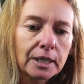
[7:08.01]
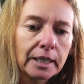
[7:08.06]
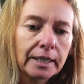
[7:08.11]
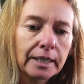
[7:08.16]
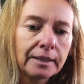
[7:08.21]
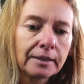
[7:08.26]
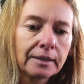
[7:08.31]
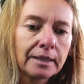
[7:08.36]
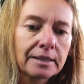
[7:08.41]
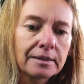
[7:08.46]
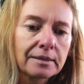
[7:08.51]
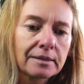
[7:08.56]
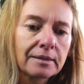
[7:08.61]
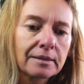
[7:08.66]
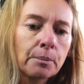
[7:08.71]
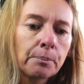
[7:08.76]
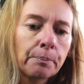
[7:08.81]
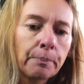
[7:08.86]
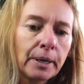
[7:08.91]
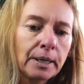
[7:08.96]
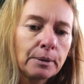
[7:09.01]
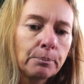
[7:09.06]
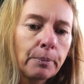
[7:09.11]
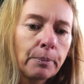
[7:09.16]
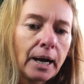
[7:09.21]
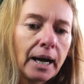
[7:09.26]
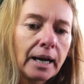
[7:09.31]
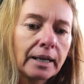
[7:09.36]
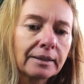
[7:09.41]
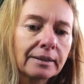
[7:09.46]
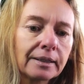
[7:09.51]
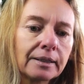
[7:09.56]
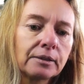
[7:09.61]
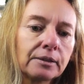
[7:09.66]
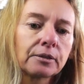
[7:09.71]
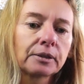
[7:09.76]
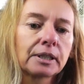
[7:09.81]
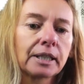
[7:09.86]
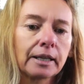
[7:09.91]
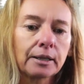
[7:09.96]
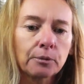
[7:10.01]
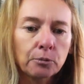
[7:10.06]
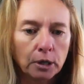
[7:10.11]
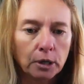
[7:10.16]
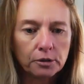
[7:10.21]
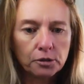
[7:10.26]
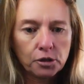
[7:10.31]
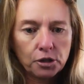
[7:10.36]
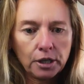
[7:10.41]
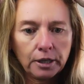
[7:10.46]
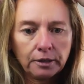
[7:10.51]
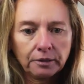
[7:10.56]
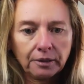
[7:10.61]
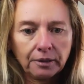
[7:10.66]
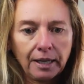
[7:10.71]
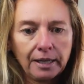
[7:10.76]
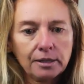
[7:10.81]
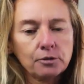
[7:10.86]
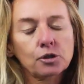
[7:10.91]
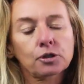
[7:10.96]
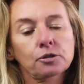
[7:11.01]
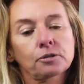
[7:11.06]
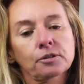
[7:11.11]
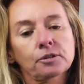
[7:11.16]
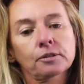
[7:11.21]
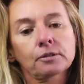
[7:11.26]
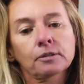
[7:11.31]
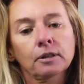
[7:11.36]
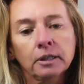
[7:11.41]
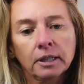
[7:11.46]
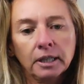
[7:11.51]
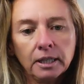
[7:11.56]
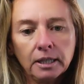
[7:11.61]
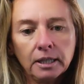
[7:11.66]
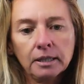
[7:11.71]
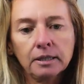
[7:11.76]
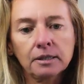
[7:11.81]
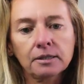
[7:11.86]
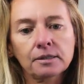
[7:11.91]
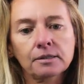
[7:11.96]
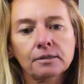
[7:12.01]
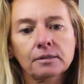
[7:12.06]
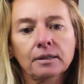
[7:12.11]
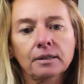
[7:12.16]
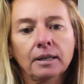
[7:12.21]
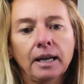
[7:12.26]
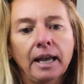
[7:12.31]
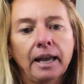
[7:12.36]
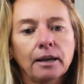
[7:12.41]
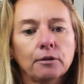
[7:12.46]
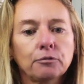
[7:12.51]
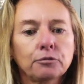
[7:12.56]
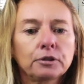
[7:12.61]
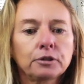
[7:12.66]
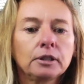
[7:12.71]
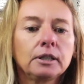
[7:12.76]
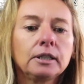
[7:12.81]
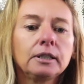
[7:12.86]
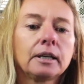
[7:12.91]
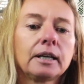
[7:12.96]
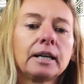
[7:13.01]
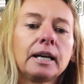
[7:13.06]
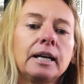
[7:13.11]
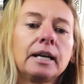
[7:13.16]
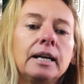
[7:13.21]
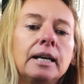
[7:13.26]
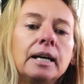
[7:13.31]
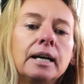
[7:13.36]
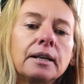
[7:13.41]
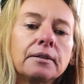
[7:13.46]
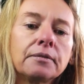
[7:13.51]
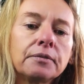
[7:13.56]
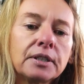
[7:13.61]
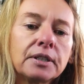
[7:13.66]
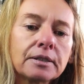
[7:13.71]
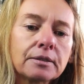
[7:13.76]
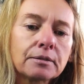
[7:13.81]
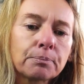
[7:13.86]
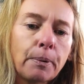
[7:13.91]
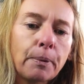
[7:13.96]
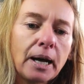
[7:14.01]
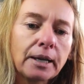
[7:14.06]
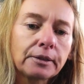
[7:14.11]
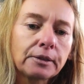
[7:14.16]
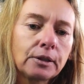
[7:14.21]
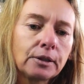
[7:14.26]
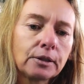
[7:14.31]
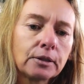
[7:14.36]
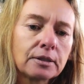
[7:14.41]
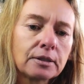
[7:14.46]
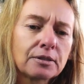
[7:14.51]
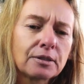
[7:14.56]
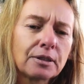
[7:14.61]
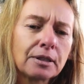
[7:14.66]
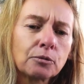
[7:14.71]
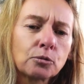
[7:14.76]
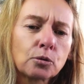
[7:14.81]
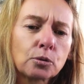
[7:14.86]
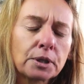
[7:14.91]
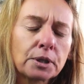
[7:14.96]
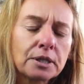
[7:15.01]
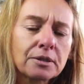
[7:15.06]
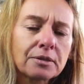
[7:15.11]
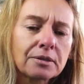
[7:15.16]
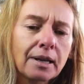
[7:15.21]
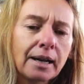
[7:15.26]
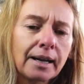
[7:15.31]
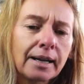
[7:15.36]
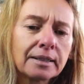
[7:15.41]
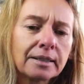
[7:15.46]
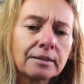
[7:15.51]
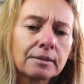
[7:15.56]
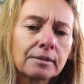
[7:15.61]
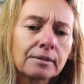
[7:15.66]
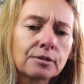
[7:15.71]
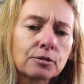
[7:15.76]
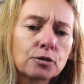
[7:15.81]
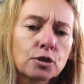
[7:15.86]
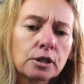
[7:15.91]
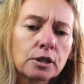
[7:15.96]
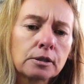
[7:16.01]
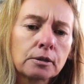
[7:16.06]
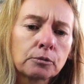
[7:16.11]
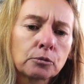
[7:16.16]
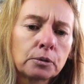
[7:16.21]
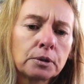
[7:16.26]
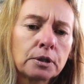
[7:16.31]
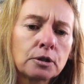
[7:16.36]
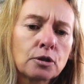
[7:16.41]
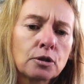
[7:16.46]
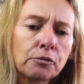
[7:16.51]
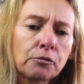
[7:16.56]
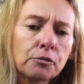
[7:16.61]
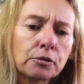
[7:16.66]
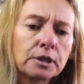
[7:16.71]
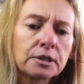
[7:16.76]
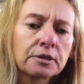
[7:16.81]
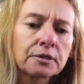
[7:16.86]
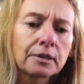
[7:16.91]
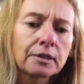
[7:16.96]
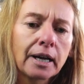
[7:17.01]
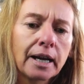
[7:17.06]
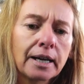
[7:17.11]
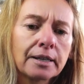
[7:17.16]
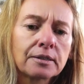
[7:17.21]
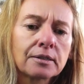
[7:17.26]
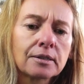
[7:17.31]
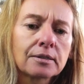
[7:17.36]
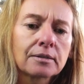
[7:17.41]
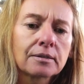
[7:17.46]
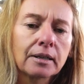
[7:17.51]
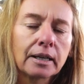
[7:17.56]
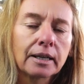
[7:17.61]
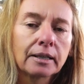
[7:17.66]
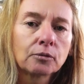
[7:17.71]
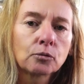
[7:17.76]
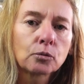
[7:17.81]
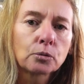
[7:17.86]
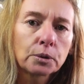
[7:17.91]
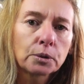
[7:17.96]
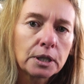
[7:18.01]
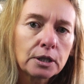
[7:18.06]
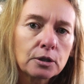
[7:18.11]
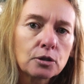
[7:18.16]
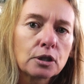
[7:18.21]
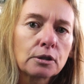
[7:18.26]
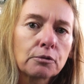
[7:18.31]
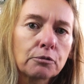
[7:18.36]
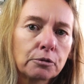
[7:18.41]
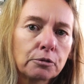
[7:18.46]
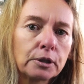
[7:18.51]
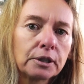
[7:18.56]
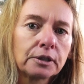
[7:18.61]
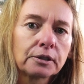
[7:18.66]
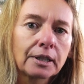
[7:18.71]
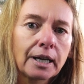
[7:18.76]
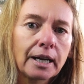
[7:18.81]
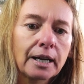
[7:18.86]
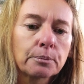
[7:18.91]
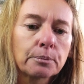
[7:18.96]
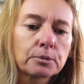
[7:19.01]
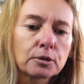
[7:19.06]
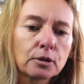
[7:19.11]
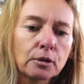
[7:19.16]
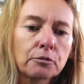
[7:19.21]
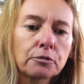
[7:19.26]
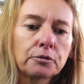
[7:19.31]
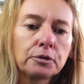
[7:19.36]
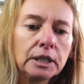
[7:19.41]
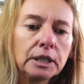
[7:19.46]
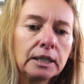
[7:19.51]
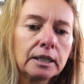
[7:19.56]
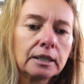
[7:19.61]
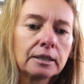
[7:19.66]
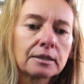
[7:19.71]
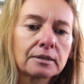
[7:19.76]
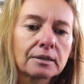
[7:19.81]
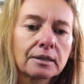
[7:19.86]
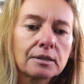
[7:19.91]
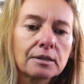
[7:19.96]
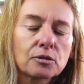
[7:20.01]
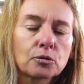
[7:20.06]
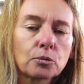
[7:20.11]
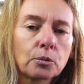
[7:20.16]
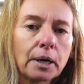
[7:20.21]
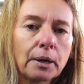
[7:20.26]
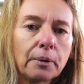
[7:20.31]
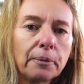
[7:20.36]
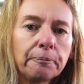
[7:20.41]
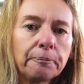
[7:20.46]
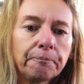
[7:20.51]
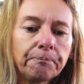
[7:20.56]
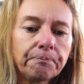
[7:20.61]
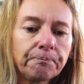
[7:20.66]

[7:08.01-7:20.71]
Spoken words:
And this is a paid pattern, okay, where she attaches the ears after. This pattern is in 3 sizes, 3 different sizes, and 3 different types of ears as well.